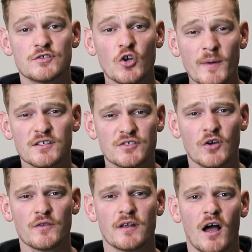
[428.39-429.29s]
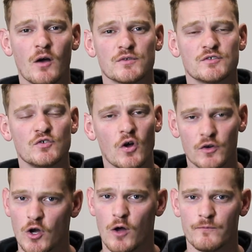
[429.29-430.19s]
So much so that I was
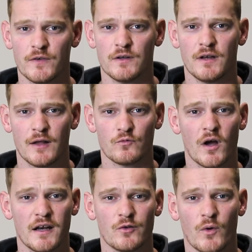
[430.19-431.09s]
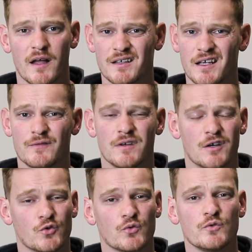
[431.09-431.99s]
not confident at riding around at even
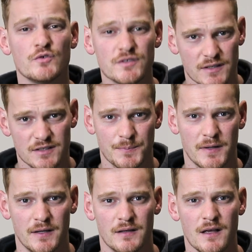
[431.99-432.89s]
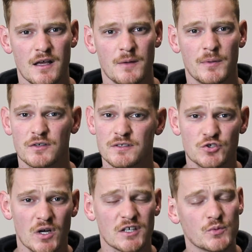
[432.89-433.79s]
a cruising speed, because the
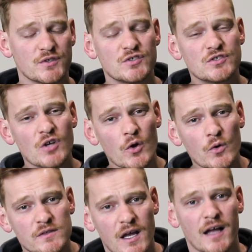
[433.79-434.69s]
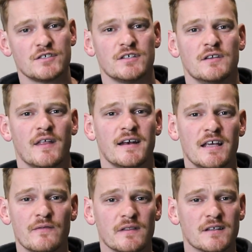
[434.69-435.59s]
trucks were so touchy that
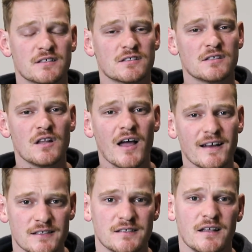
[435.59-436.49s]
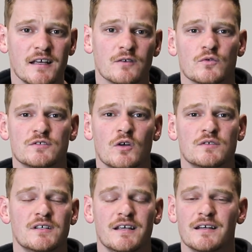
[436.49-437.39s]
even the slightest lean
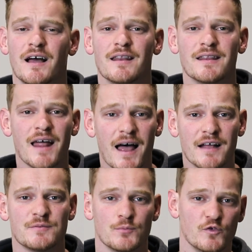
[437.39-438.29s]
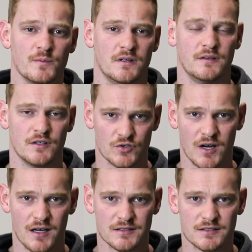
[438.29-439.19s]
resulted in a large movement in the
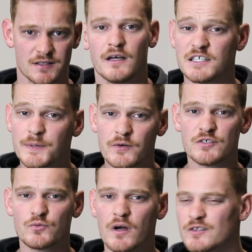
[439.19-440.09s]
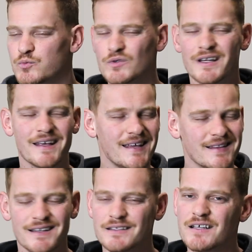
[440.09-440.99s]
trucks. Experienced riders would
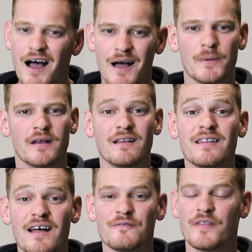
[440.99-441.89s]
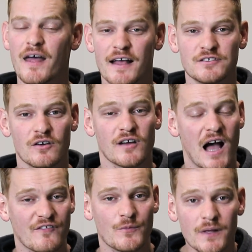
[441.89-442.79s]
eat this up and love the agile
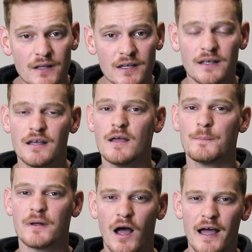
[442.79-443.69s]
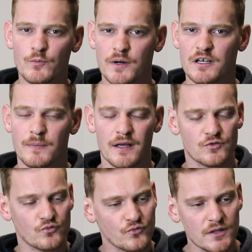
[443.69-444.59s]
carvability, but I'd
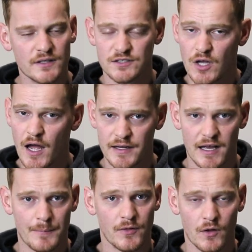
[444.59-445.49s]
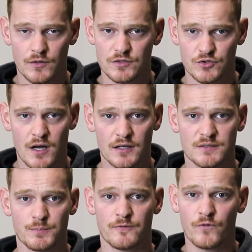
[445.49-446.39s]
recommend really tightening up those
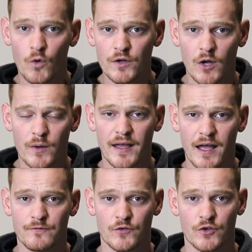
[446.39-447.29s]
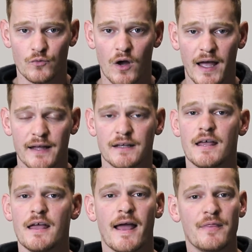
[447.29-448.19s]
trucks before going out for your ride,
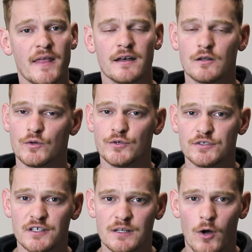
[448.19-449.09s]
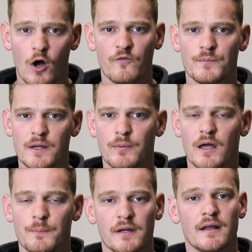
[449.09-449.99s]
and then loosening them off bit
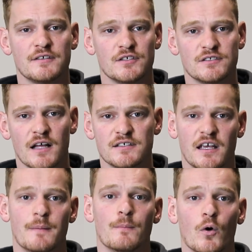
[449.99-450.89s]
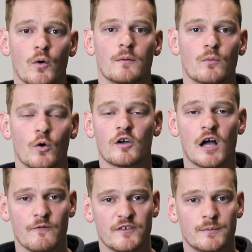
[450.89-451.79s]
by bit as you start to get more and more
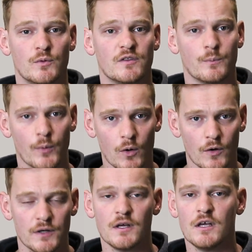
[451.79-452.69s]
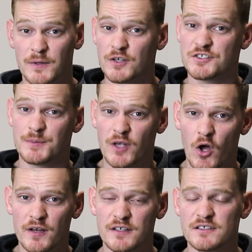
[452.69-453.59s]
comfortable with the board. Because to be
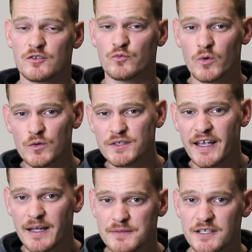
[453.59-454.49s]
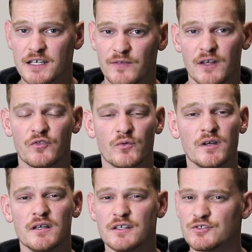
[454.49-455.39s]
honest, the Raldey
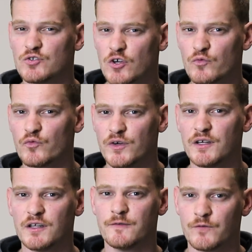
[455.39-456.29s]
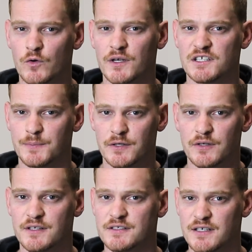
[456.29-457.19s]
Mt-V3 is not really for
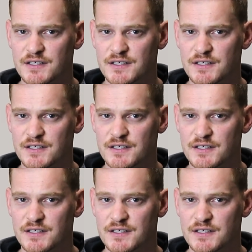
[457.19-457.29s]
experienced